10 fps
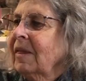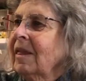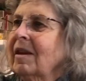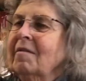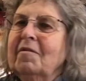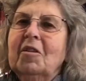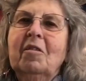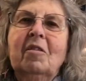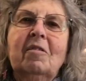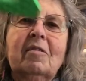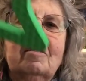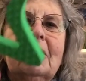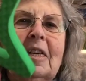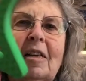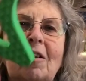If your
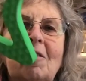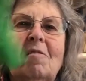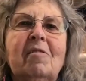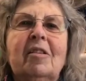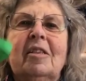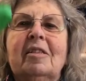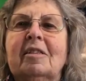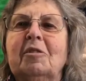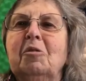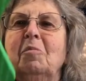kiddo is too